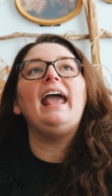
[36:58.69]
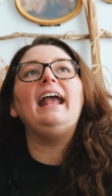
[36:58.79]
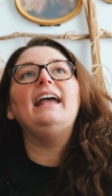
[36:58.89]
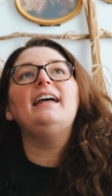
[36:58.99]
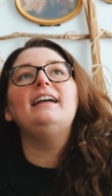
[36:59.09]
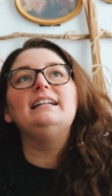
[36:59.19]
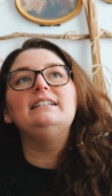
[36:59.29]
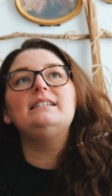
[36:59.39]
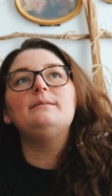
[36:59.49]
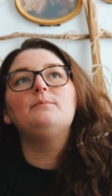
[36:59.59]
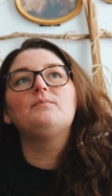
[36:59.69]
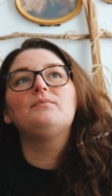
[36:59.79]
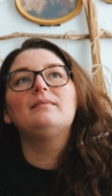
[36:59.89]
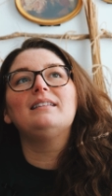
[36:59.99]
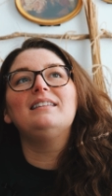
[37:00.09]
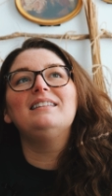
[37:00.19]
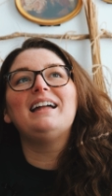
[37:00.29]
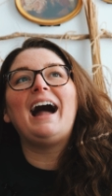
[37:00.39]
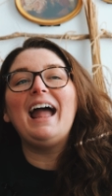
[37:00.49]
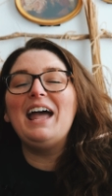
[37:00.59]
And
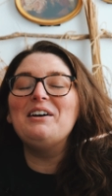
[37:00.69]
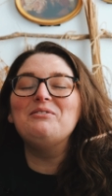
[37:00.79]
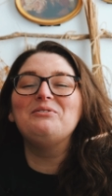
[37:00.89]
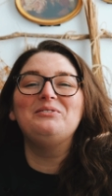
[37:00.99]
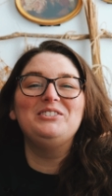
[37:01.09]
I have